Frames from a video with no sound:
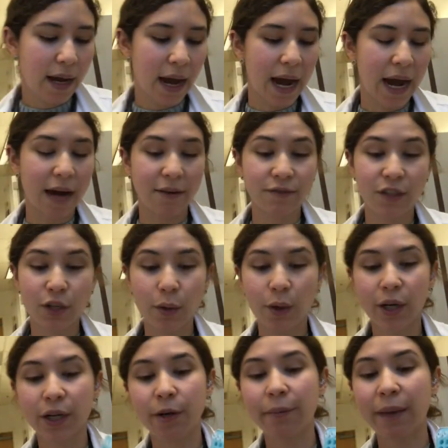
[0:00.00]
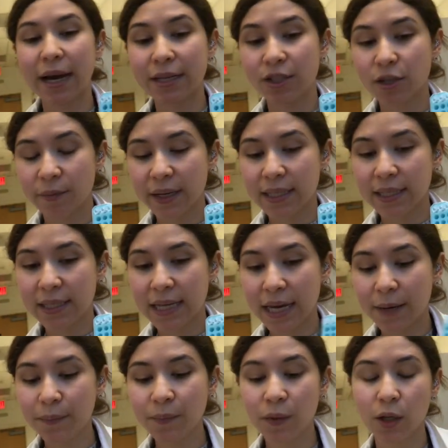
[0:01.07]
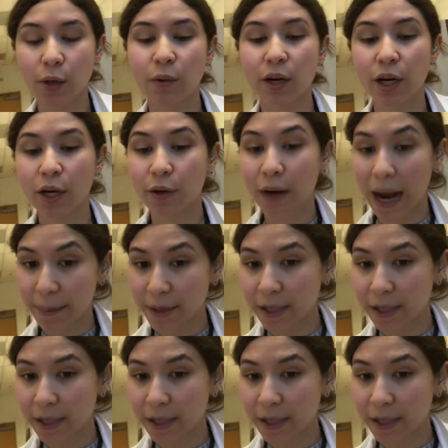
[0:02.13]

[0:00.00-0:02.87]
After your master mix is in, you are going to grab your